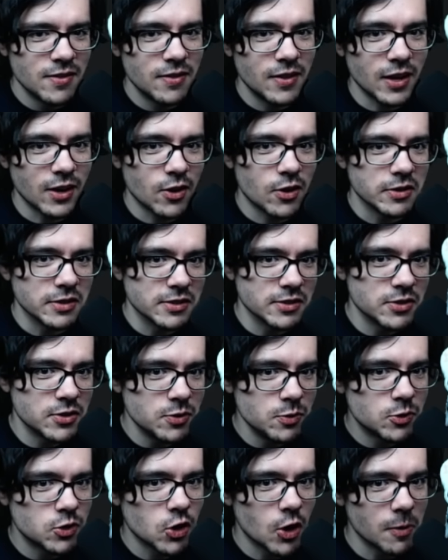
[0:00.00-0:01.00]
that costs
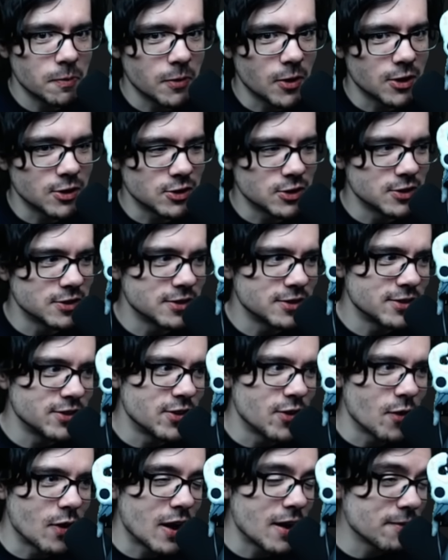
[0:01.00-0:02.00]
2 charm notches. You
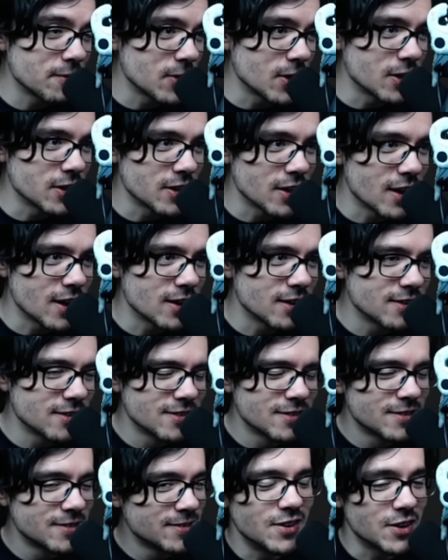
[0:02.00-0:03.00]
know, I've got that,
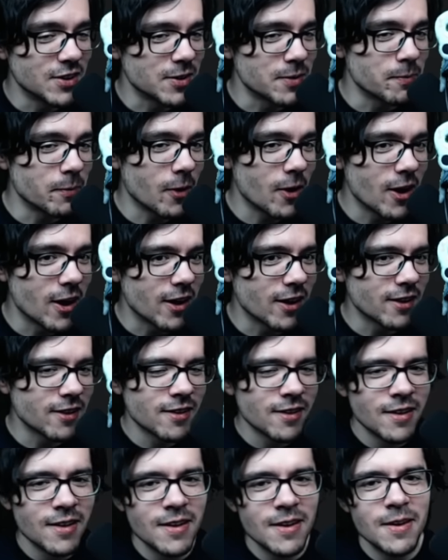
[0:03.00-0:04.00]
not to brag.
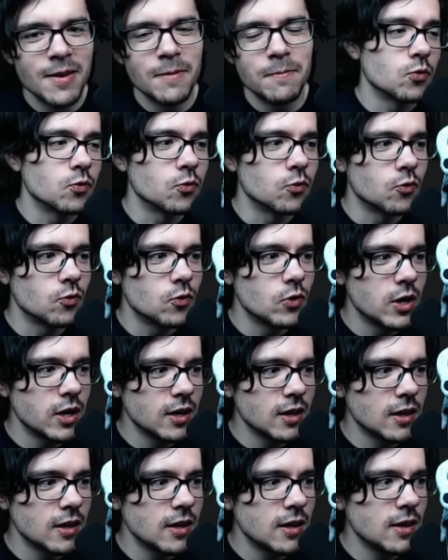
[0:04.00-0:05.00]

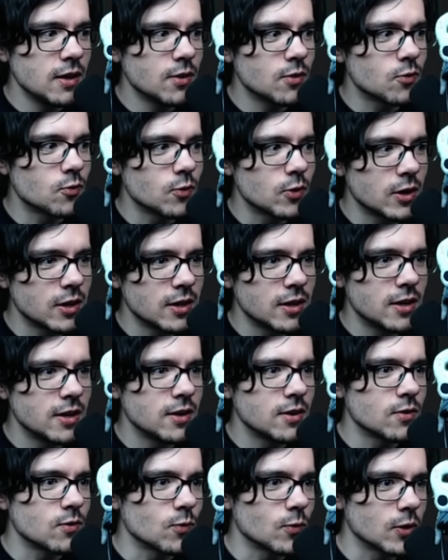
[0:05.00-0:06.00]
Really,
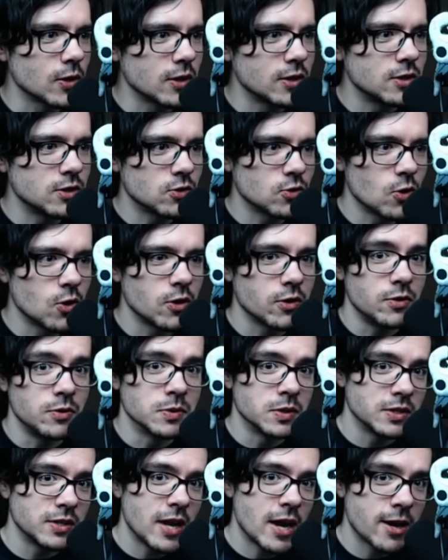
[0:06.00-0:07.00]
really, really strong. You
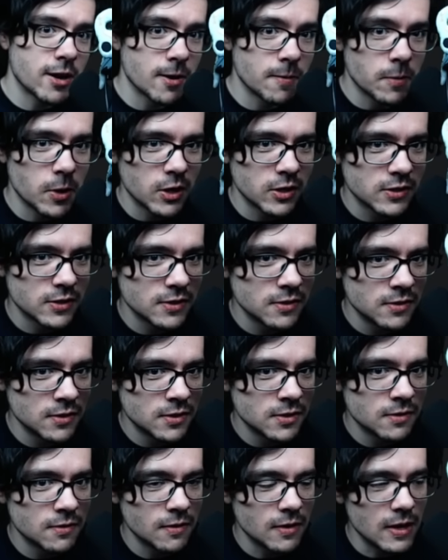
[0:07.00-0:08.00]
stagger
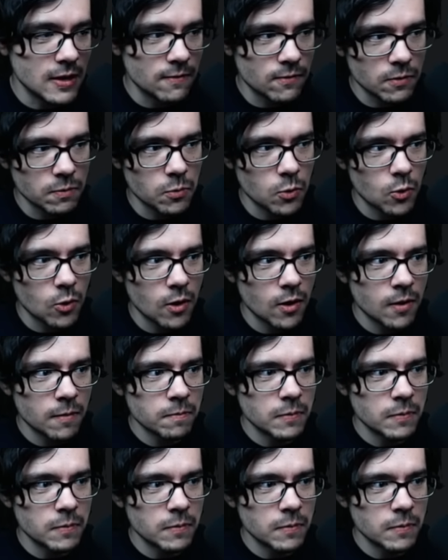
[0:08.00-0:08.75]
bosses even more